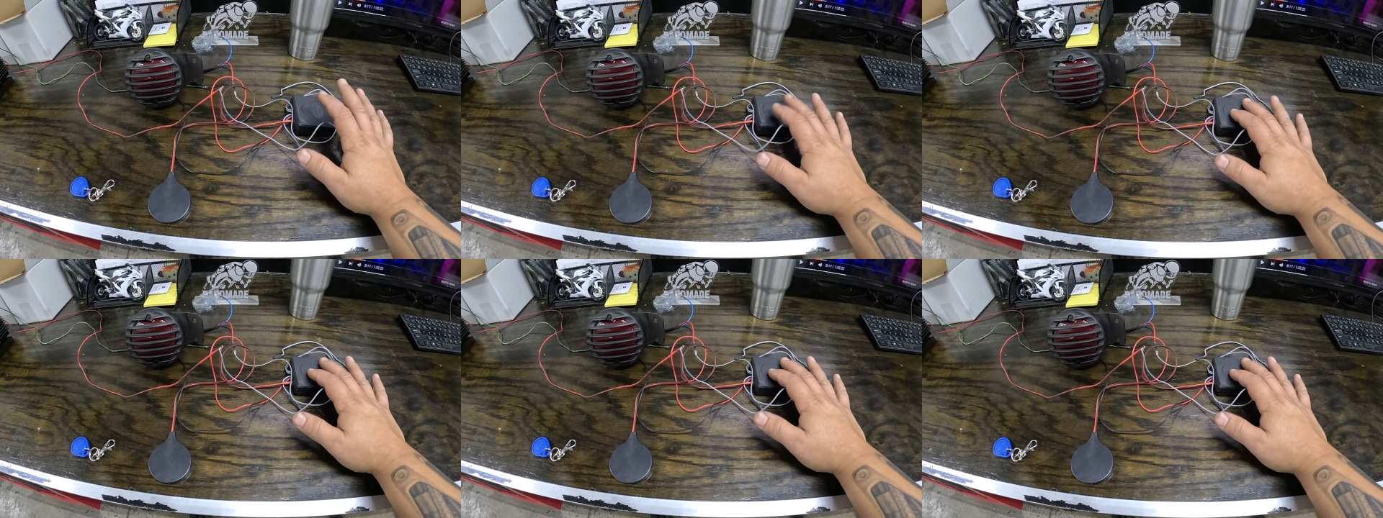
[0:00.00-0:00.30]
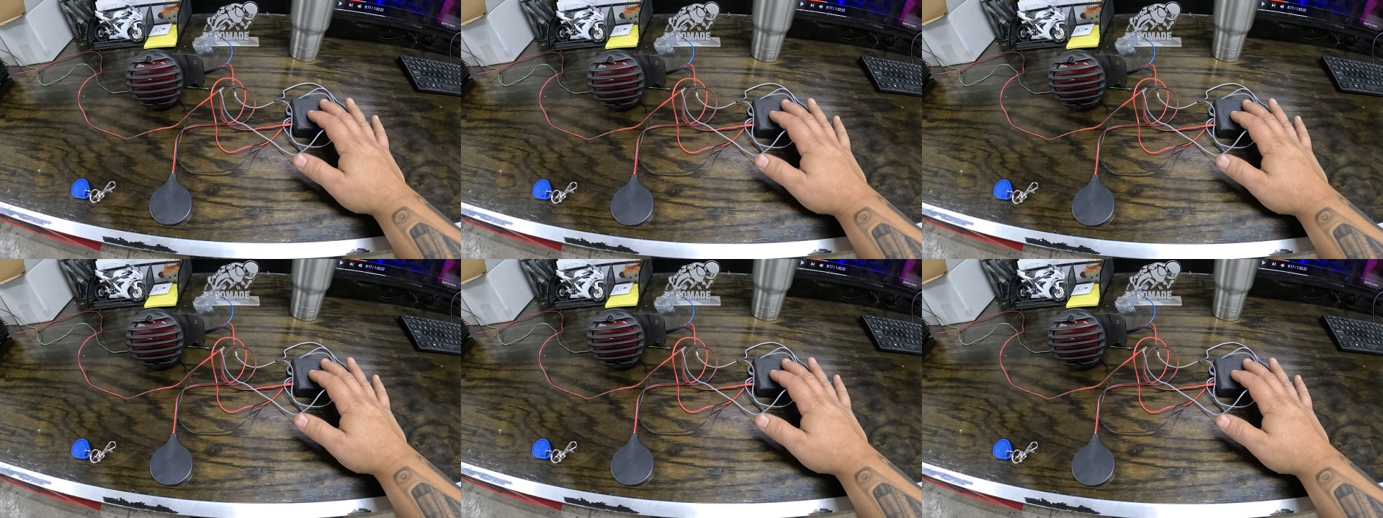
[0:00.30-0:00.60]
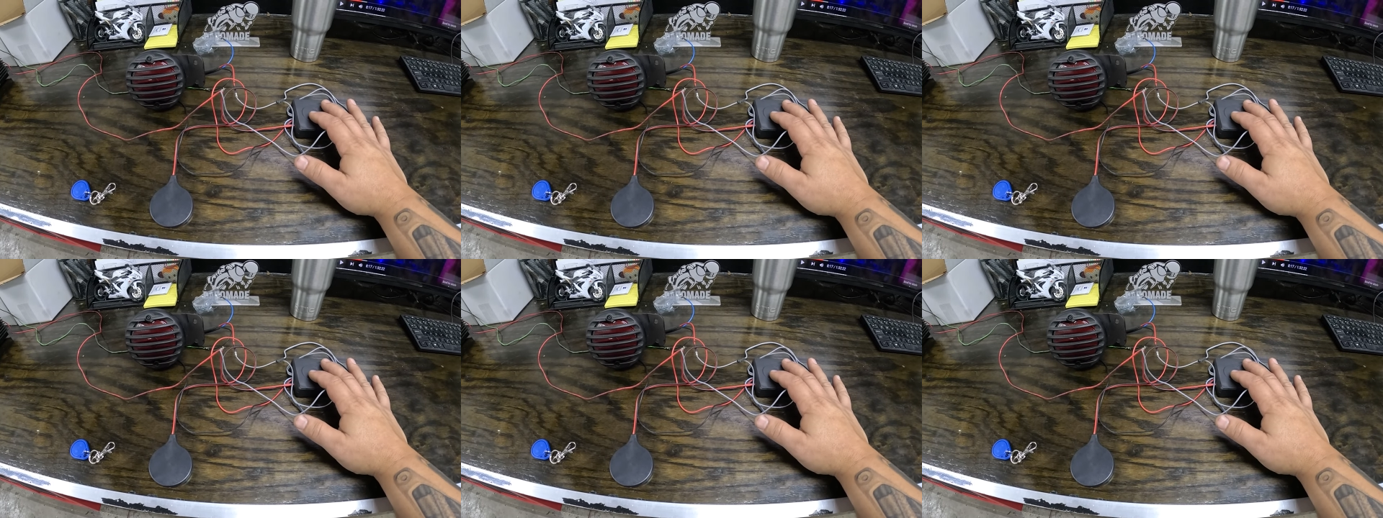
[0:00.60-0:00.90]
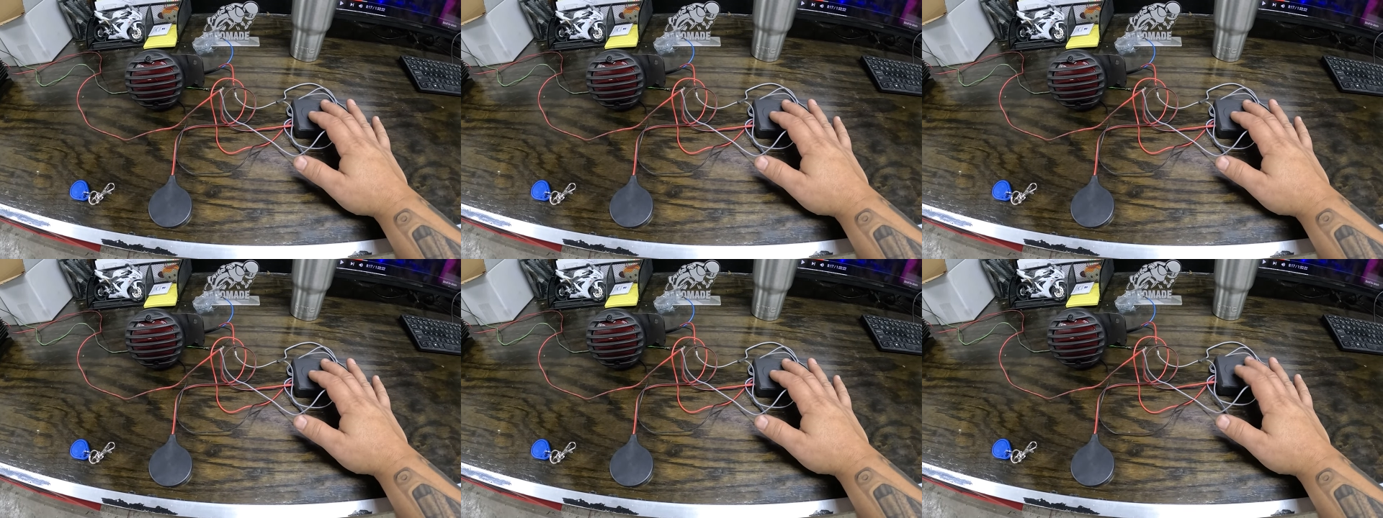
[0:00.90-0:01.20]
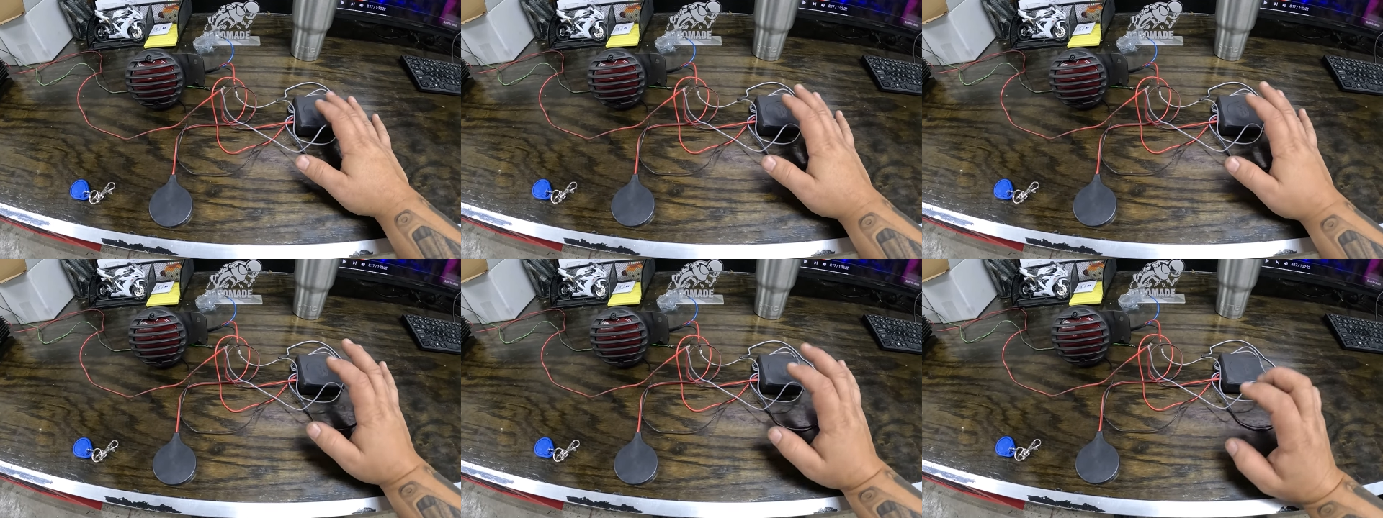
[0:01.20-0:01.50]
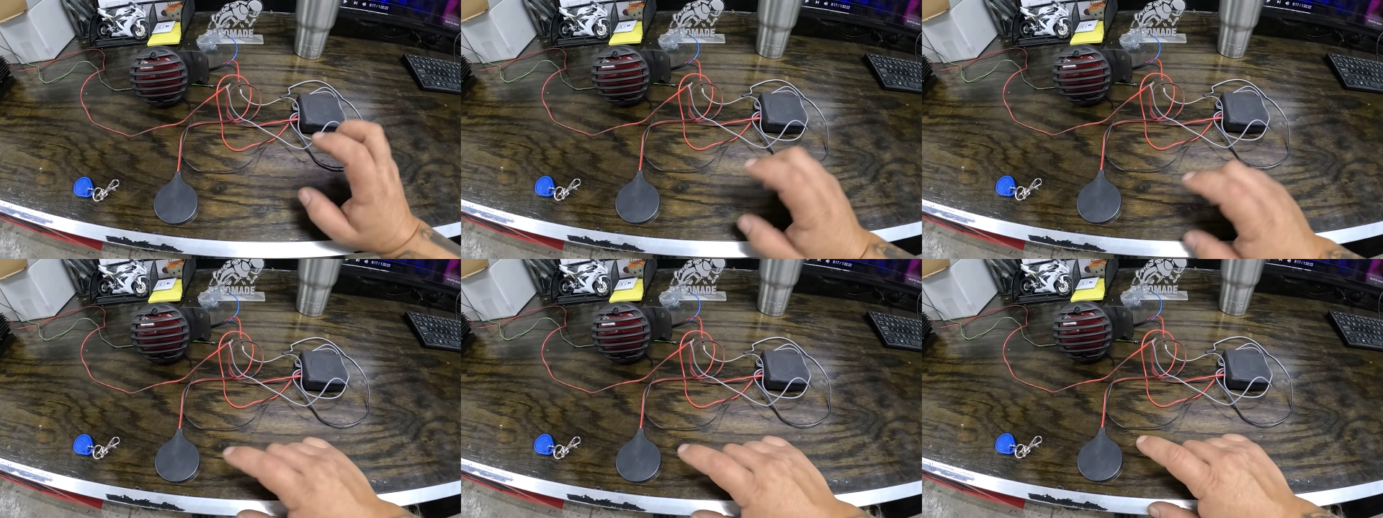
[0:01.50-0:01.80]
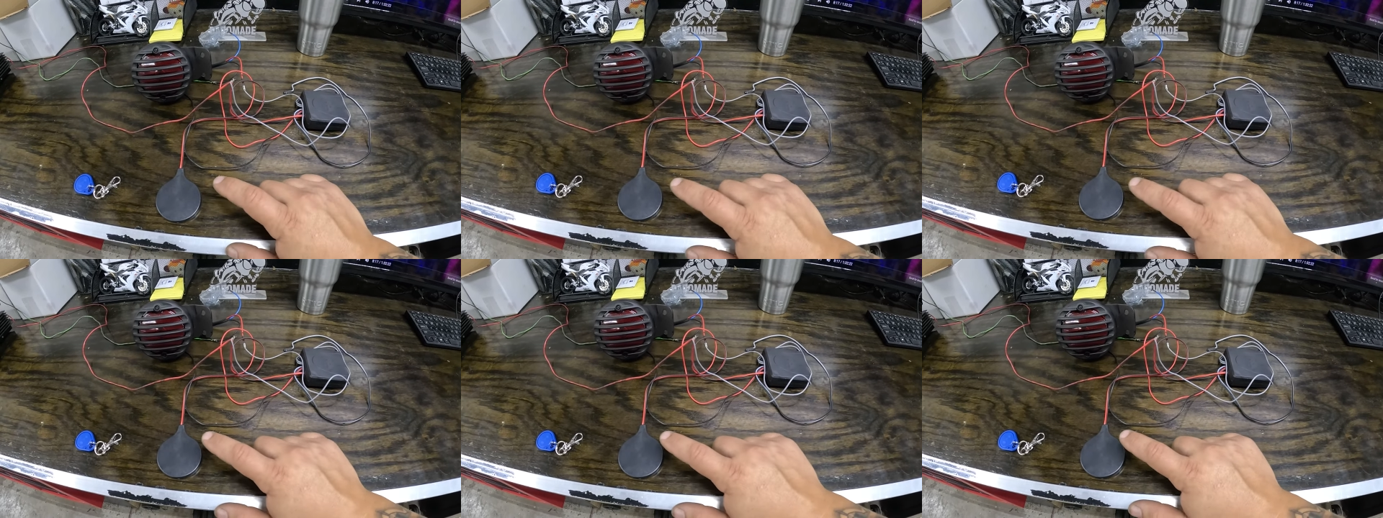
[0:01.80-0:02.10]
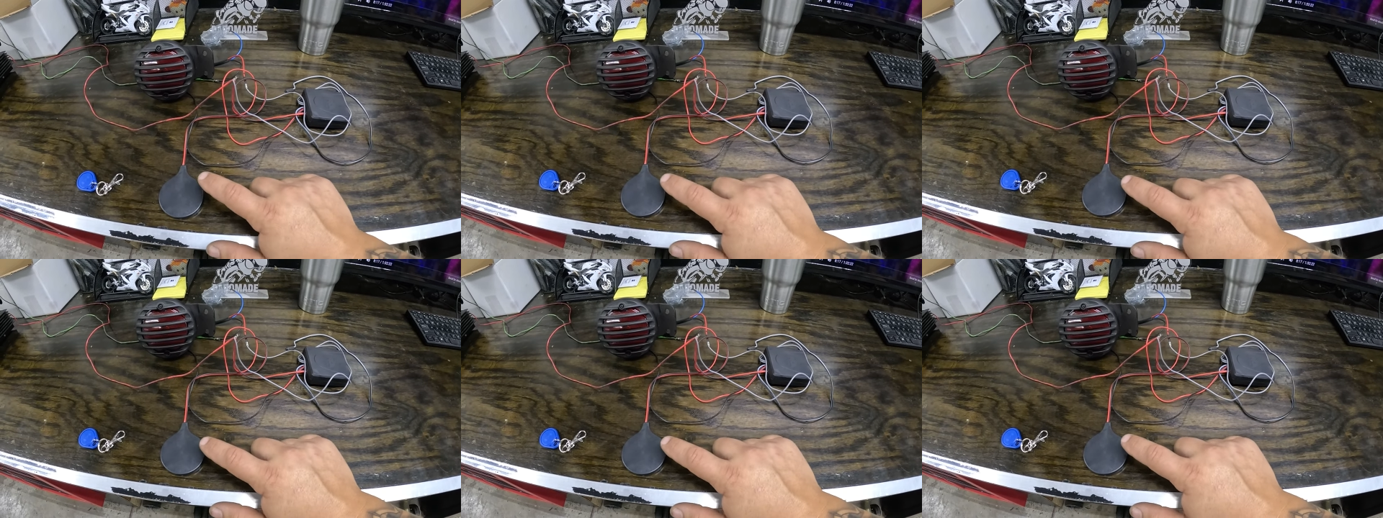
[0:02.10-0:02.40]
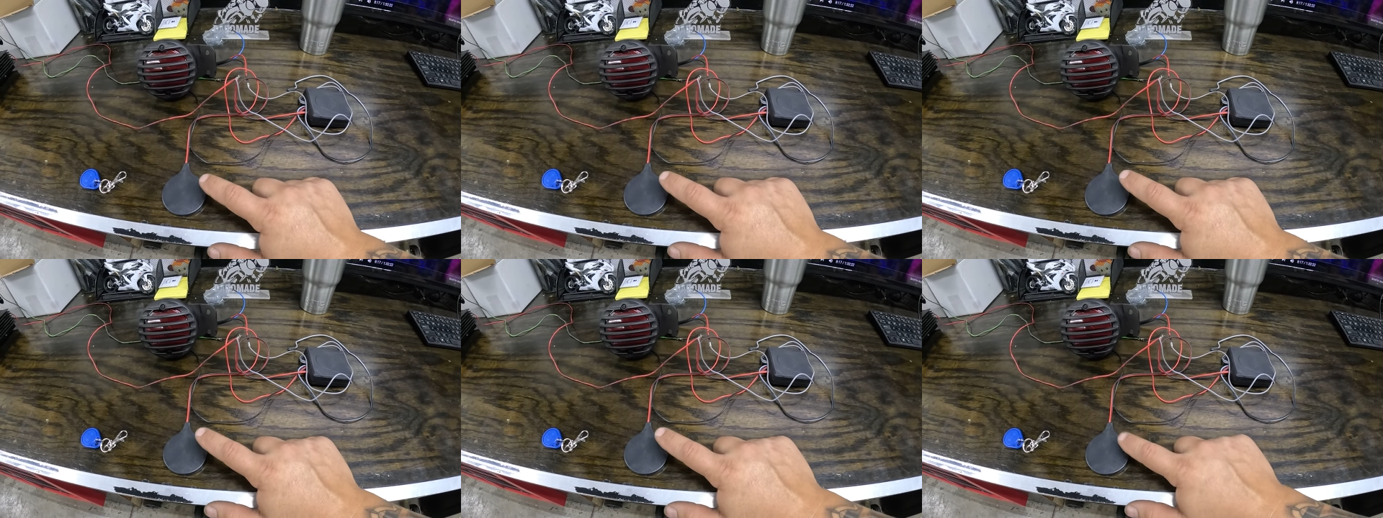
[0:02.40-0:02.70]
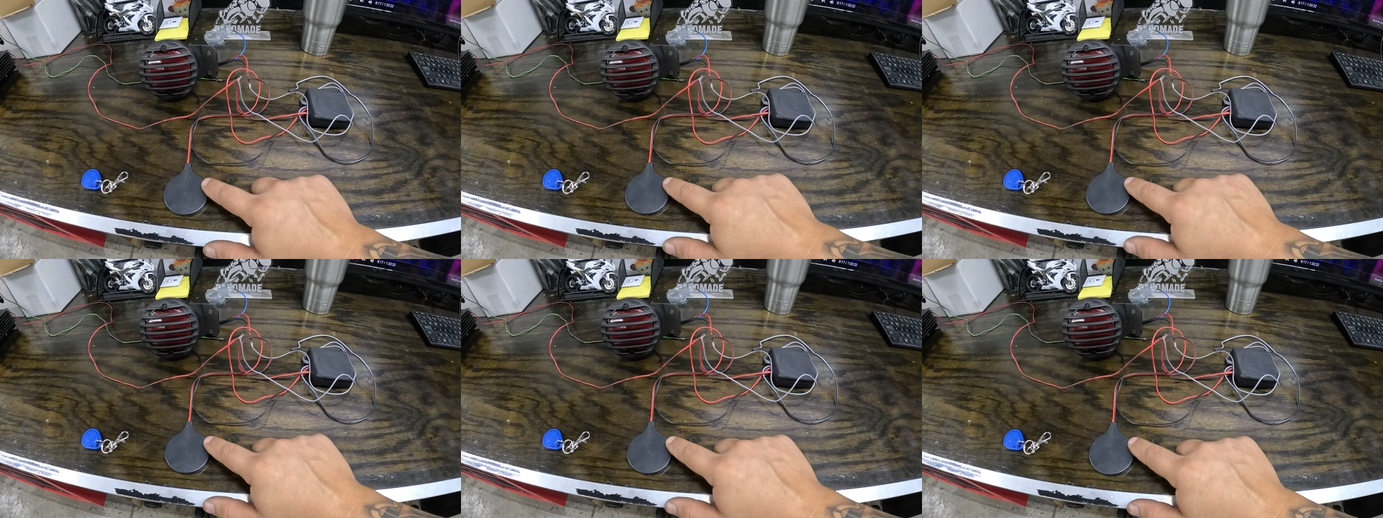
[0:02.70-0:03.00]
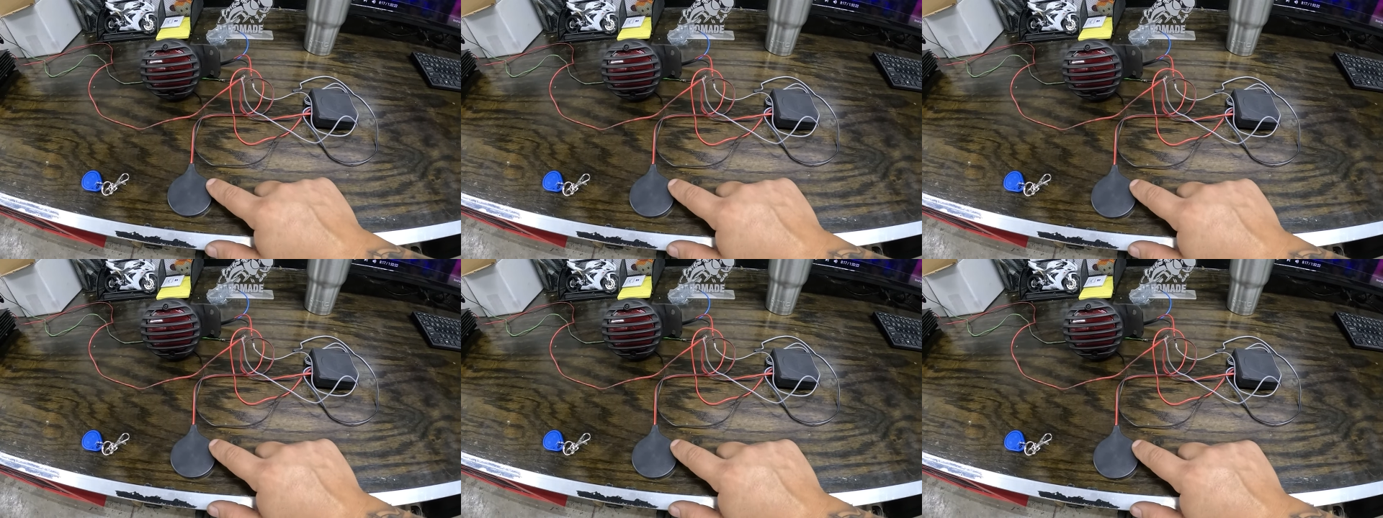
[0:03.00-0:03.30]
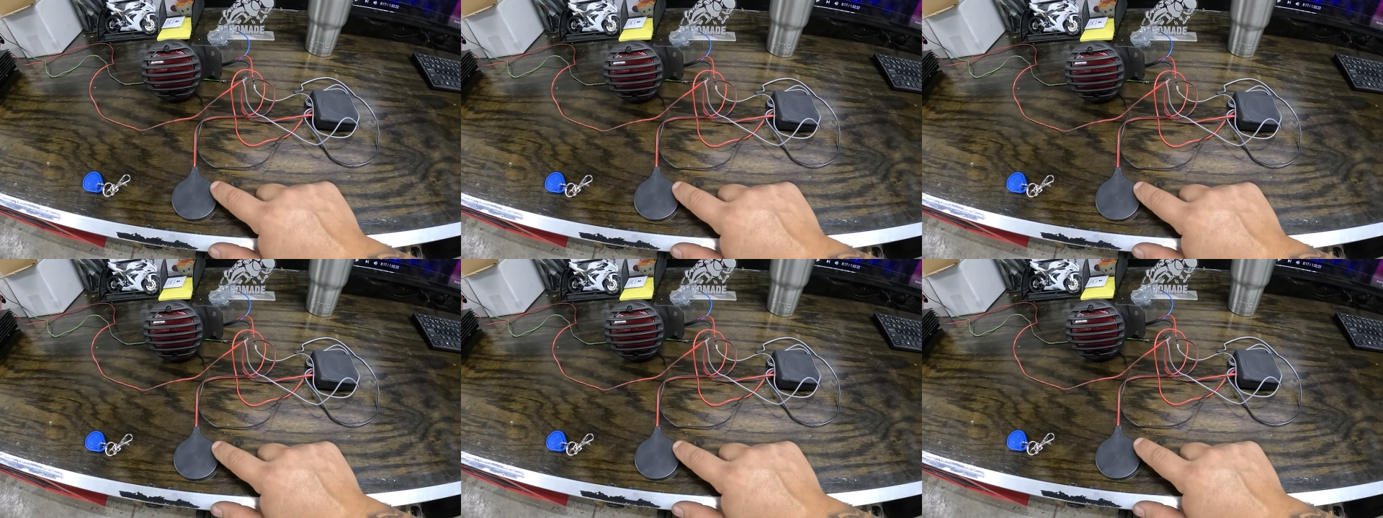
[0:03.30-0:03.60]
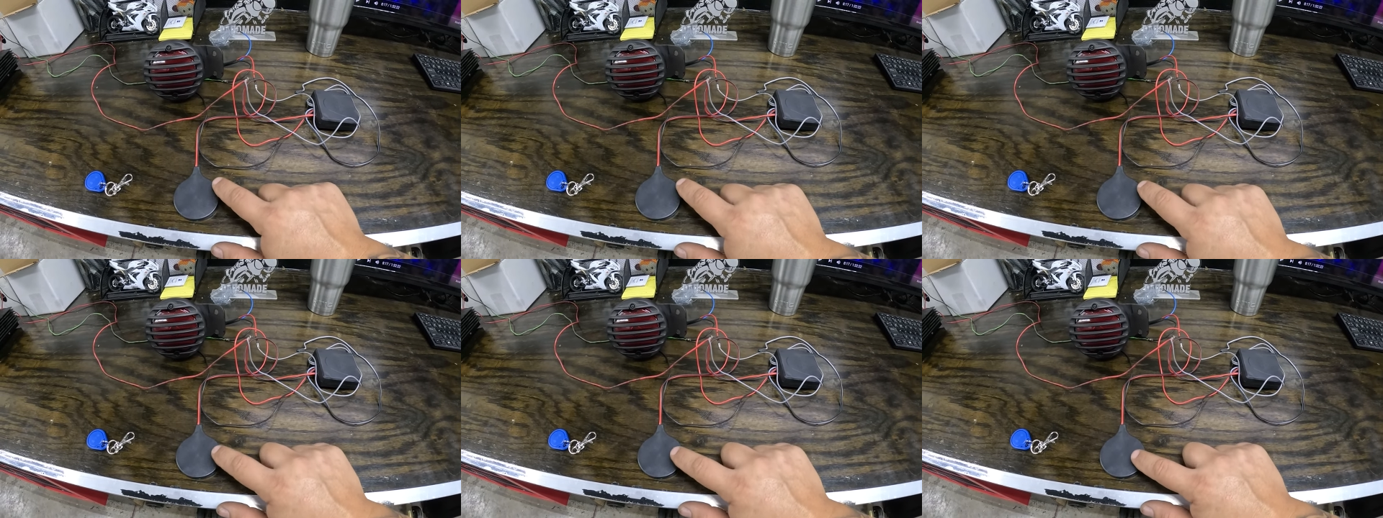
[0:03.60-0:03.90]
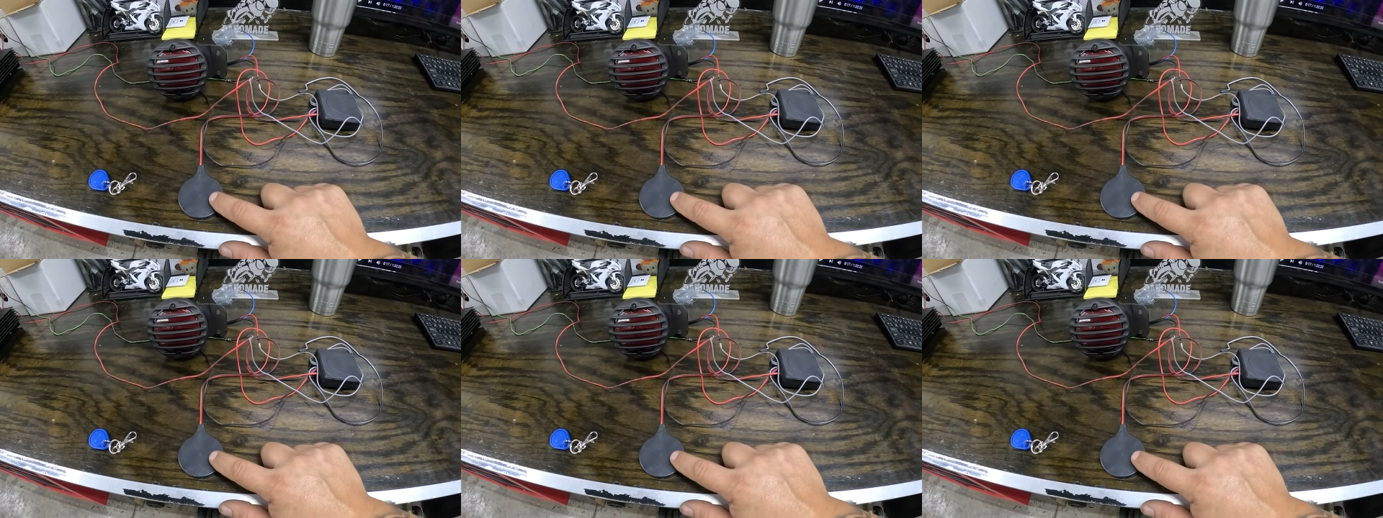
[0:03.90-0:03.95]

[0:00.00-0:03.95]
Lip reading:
[unreadable: no face in view]